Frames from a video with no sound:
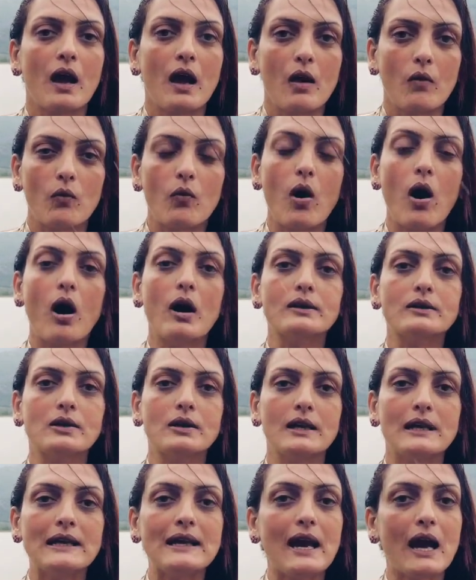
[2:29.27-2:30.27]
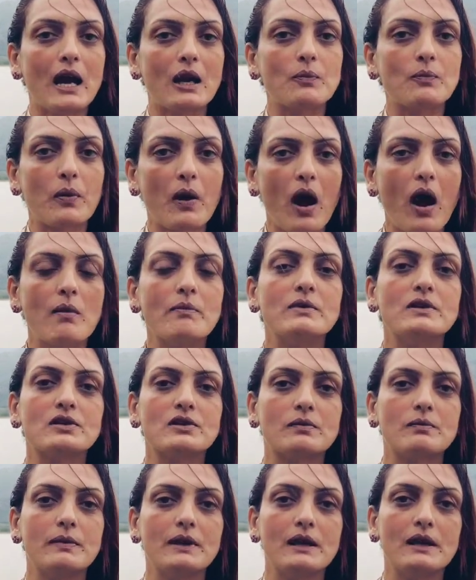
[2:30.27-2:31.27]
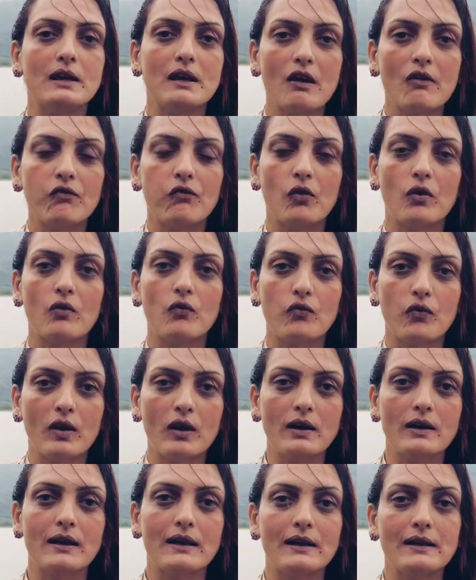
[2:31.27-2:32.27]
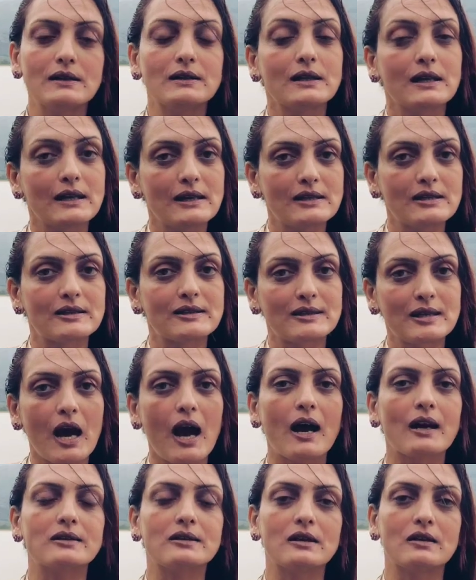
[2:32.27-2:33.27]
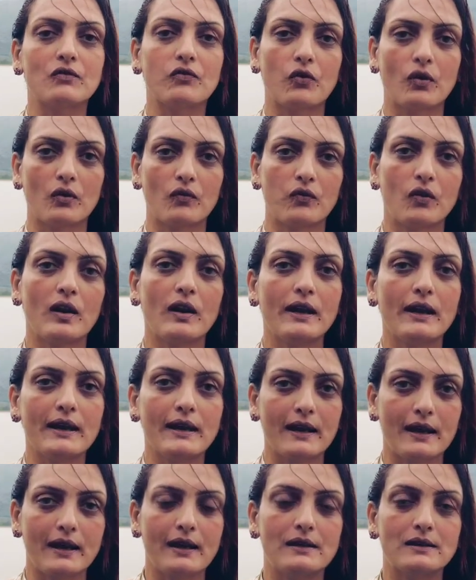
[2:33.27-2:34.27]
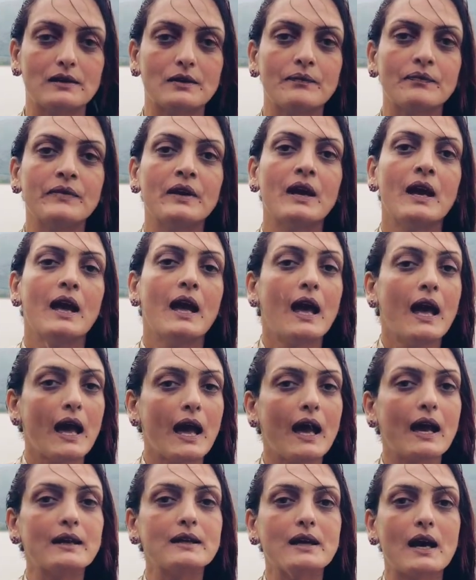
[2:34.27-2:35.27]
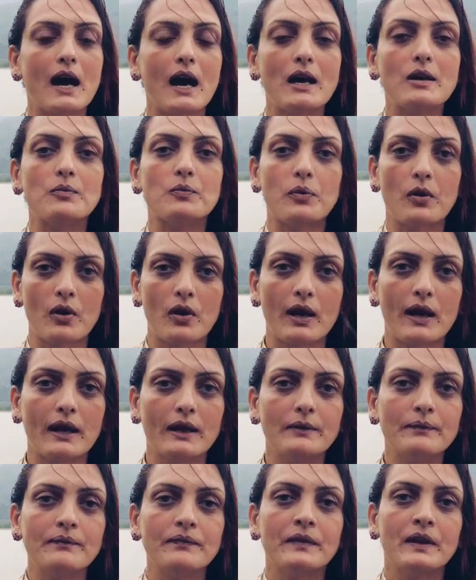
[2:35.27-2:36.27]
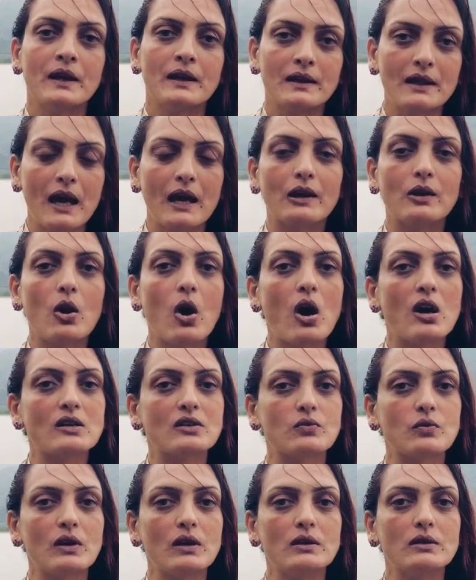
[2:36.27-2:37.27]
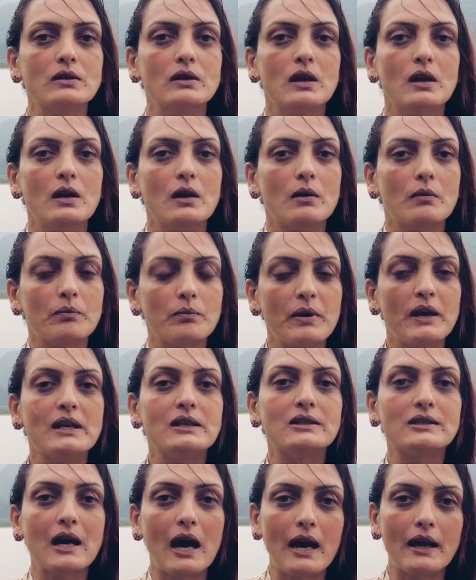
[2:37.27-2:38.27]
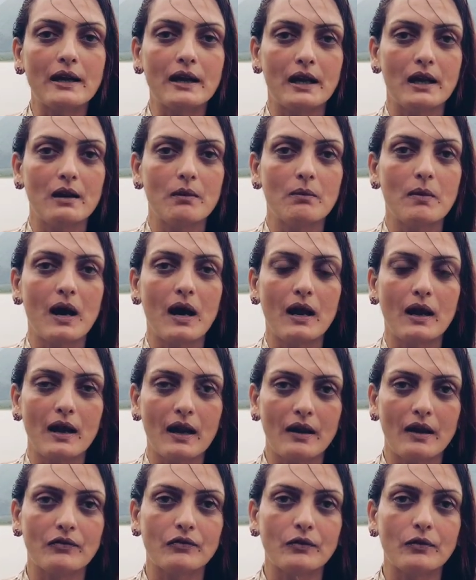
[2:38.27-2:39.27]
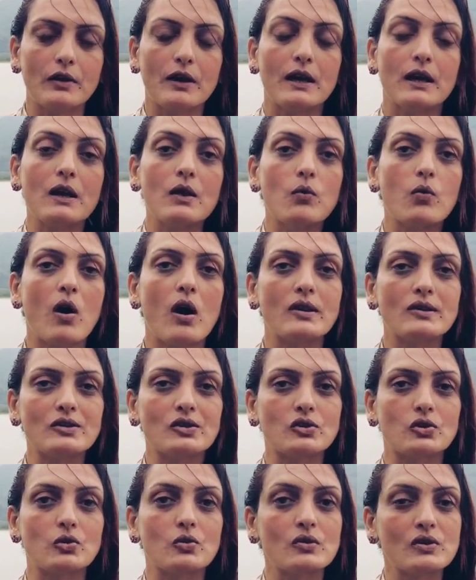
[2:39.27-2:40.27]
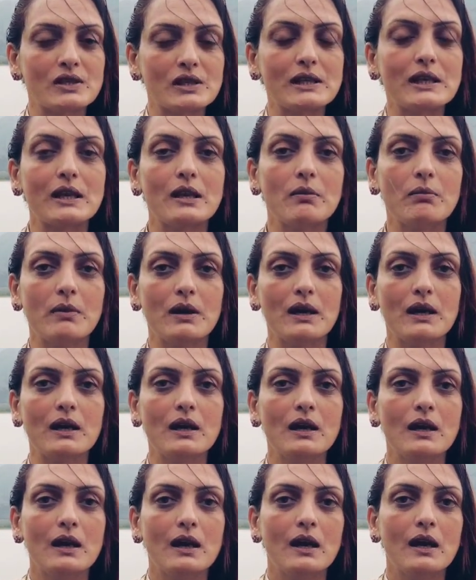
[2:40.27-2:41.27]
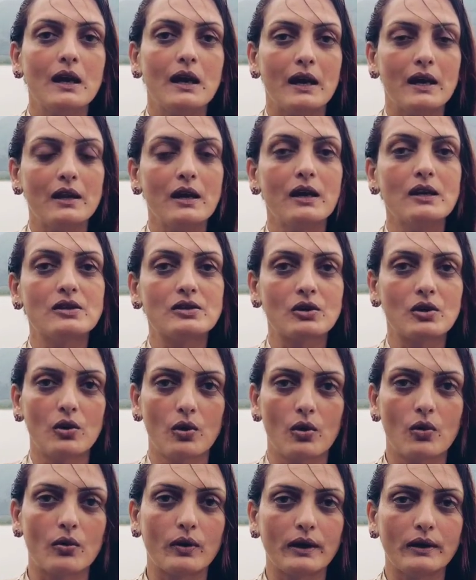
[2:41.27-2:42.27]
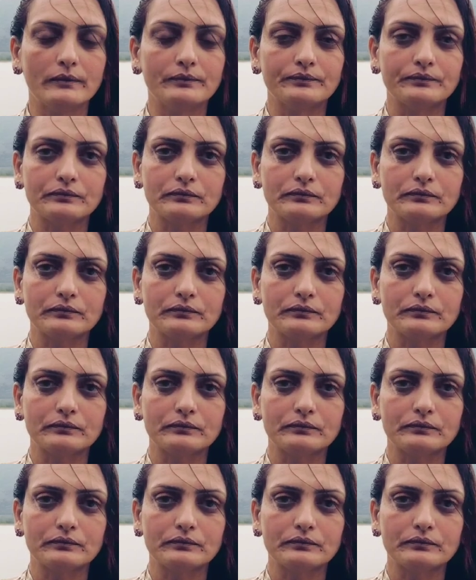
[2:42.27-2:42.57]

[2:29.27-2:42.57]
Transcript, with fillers: what He had promised me. He fulfilled it, He started fulfilling it. And I pray that Lord's will be done in my life. He wants to see me in His glory.